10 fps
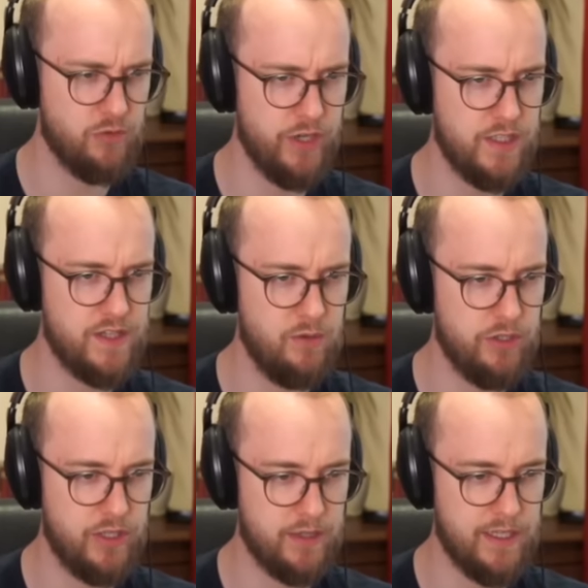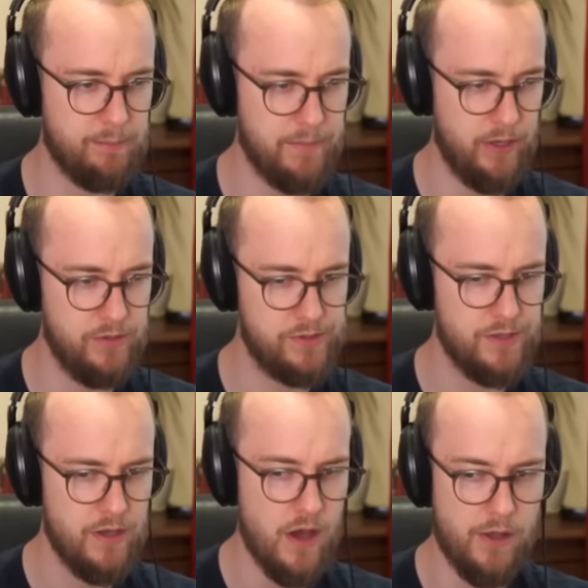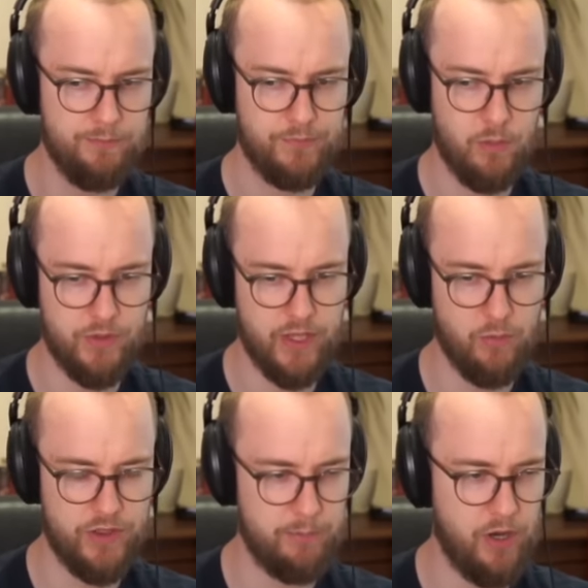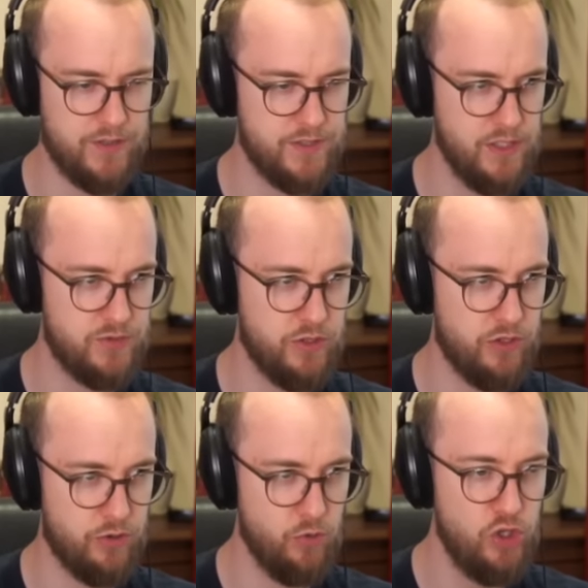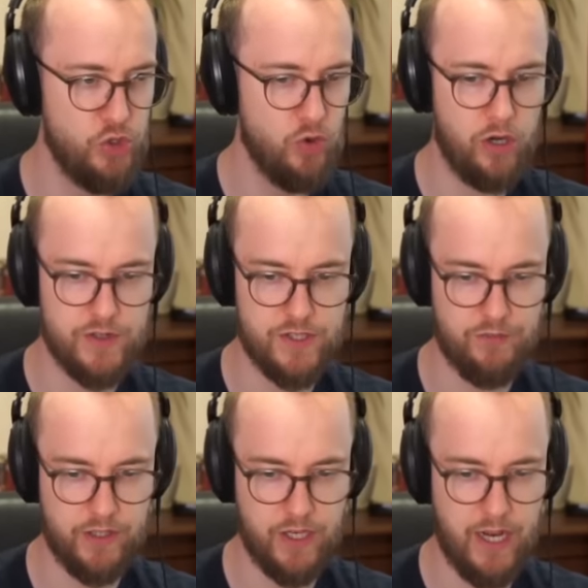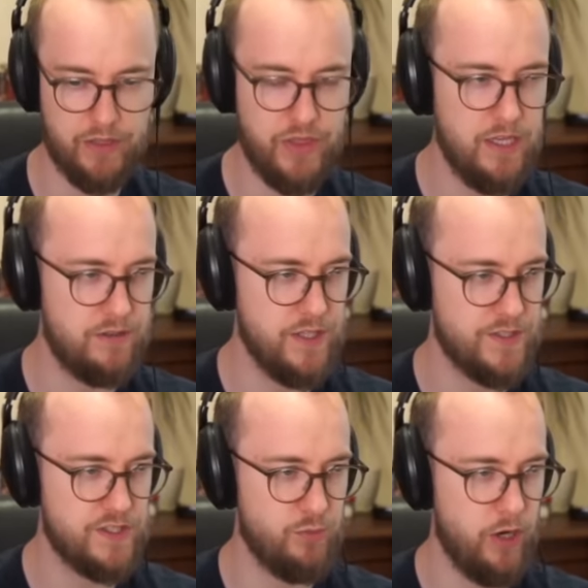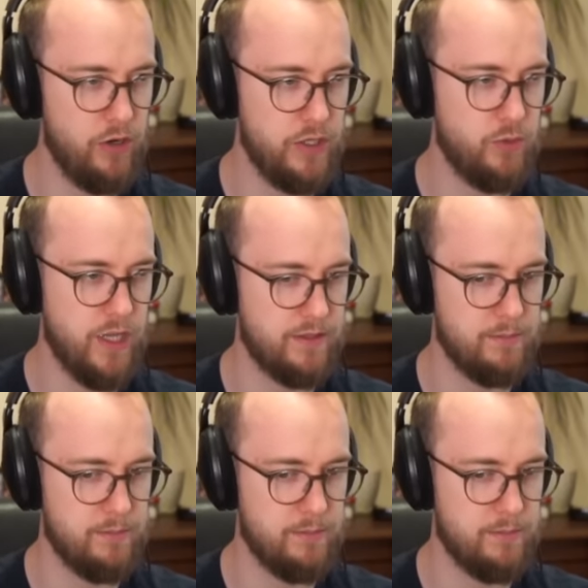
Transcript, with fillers: retail where you get that mount, with the puzzles where you go to Ulduar and stuff like that, I think this is where you get the